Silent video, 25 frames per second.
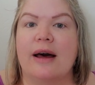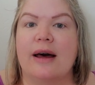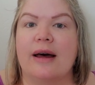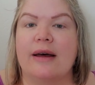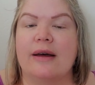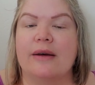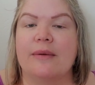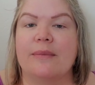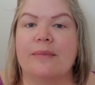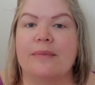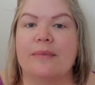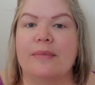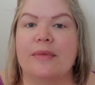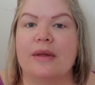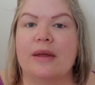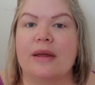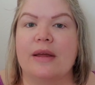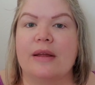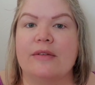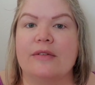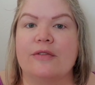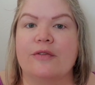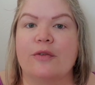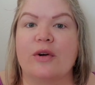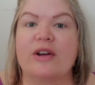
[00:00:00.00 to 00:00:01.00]
Um,
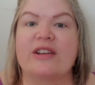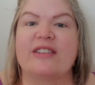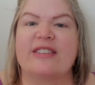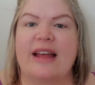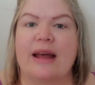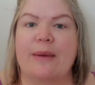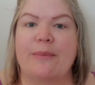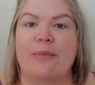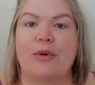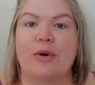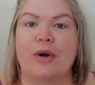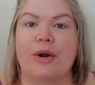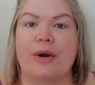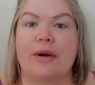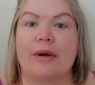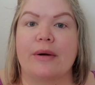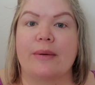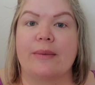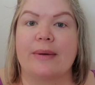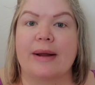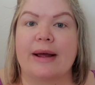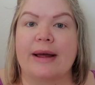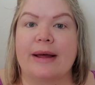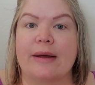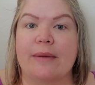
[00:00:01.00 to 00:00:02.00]
for example,
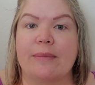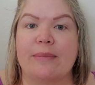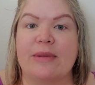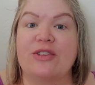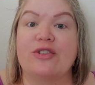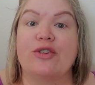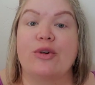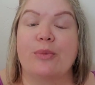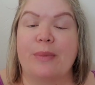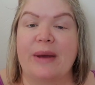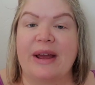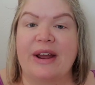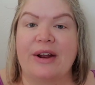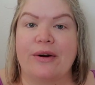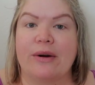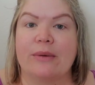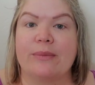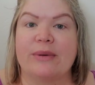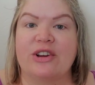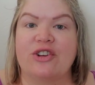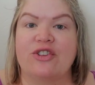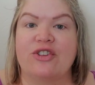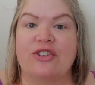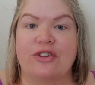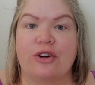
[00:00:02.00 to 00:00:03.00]
her uh, Mr. Bear,
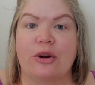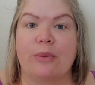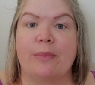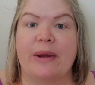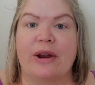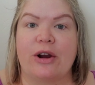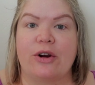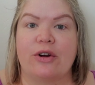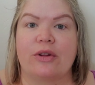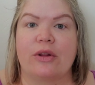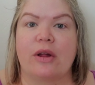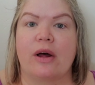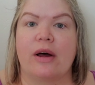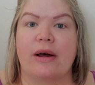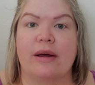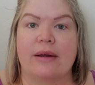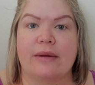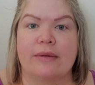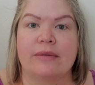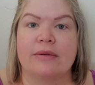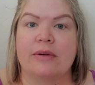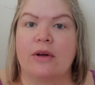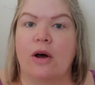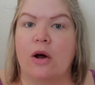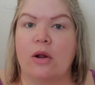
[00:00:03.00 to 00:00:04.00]
which is her bear
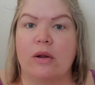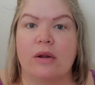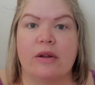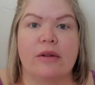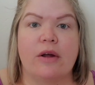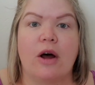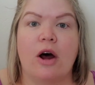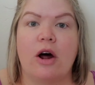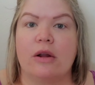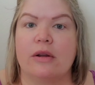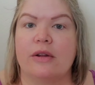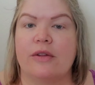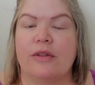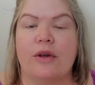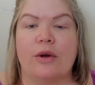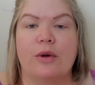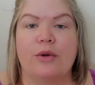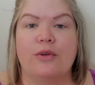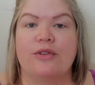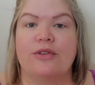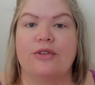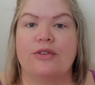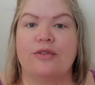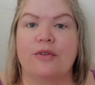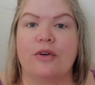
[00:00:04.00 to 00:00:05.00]
claw, all, all of
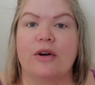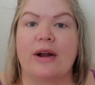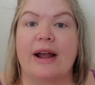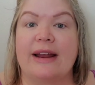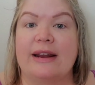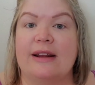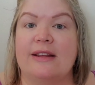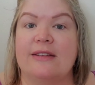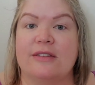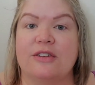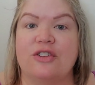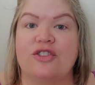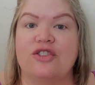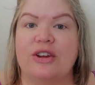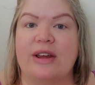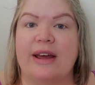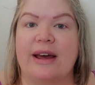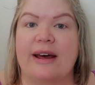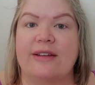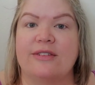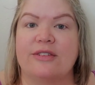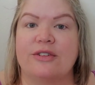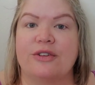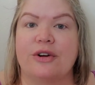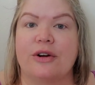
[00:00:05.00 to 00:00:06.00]
those varieties that she
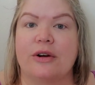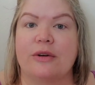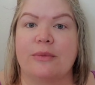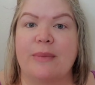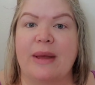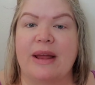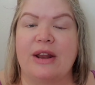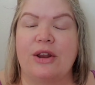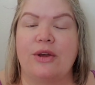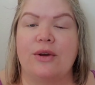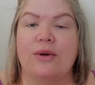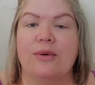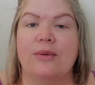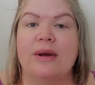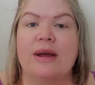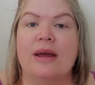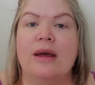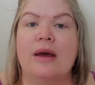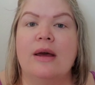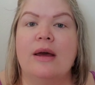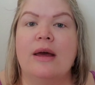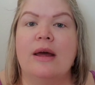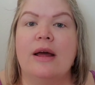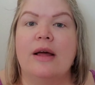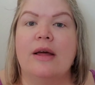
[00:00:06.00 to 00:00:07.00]
has on her menu,
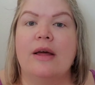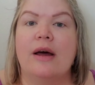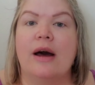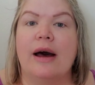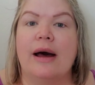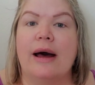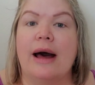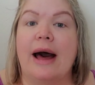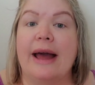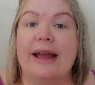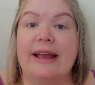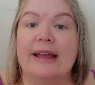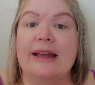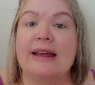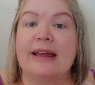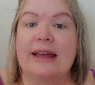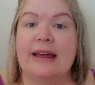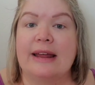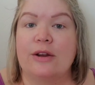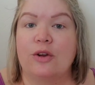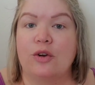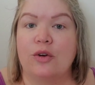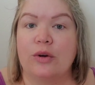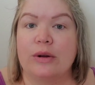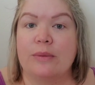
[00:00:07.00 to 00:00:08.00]
uh, I can
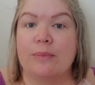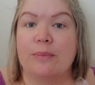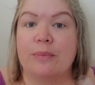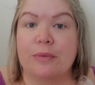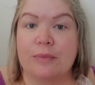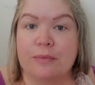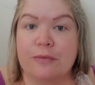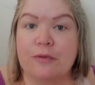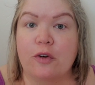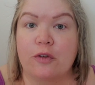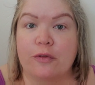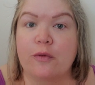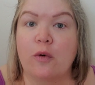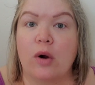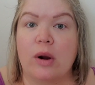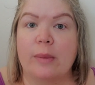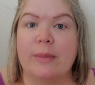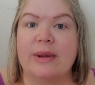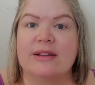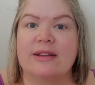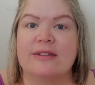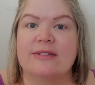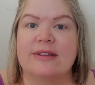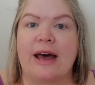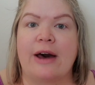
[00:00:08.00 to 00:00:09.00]
get good
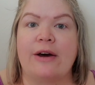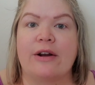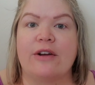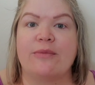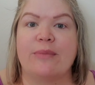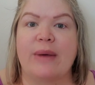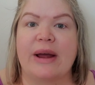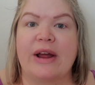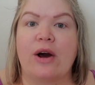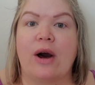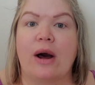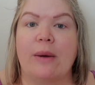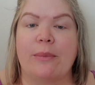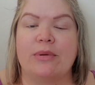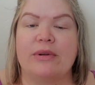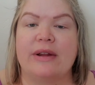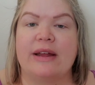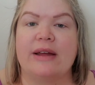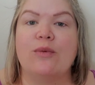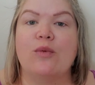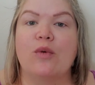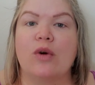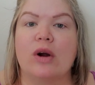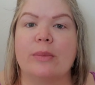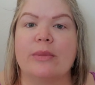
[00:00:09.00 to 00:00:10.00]
performance out of my hot
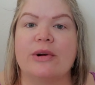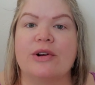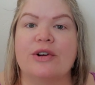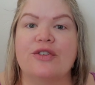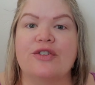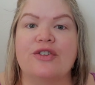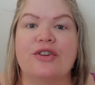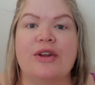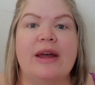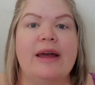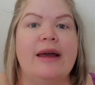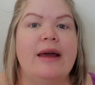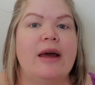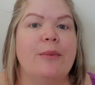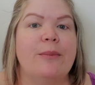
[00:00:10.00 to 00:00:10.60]
plate warmers,